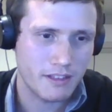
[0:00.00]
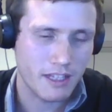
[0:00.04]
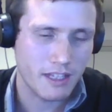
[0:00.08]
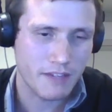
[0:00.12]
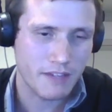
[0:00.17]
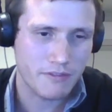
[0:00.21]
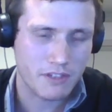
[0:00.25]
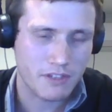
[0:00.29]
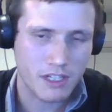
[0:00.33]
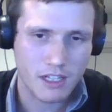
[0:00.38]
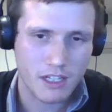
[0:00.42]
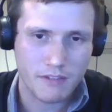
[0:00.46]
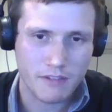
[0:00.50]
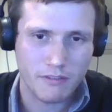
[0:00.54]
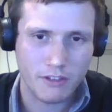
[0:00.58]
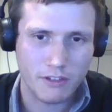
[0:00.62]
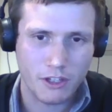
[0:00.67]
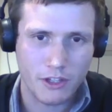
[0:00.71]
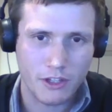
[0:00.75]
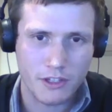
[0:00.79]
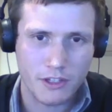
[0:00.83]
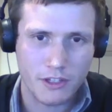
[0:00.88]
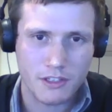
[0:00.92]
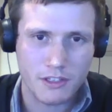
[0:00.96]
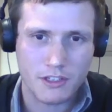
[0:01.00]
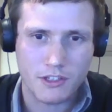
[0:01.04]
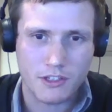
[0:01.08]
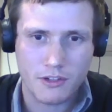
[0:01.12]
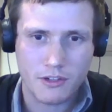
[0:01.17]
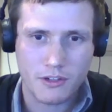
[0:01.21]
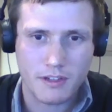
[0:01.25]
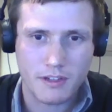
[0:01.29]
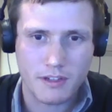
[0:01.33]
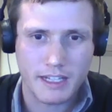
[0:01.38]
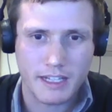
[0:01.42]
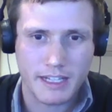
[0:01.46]
They've kind of learned to
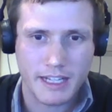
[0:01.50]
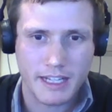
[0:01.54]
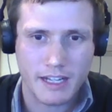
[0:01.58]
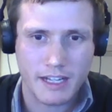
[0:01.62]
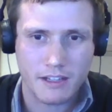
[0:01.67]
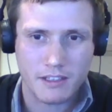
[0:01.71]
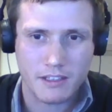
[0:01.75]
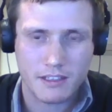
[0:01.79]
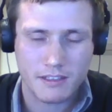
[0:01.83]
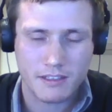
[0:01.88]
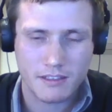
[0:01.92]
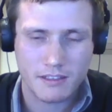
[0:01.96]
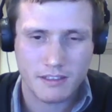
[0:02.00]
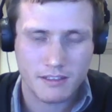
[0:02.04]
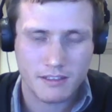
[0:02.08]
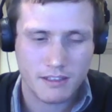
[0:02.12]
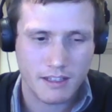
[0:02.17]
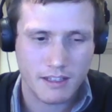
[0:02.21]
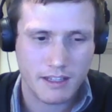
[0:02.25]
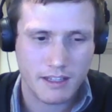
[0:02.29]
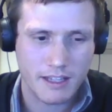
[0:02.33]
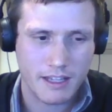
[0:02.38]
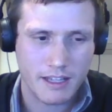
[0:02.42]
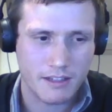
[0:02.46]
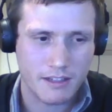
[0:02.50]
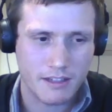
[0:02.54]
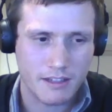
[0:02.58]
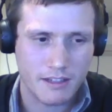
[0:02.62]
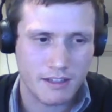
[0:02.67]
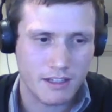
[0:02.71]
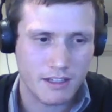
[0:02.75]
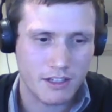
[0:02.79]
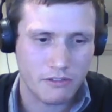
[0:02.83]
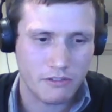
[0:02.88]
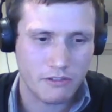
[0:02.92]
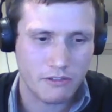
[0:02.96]
tune it out
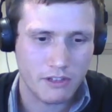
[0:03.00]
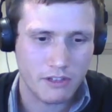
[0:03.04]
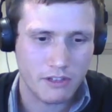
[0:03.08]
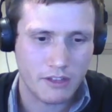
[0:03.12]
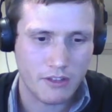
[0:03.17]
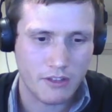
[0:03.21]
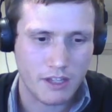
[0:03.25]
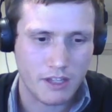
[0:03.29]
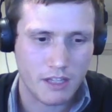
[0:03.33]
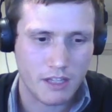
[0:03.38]
and not really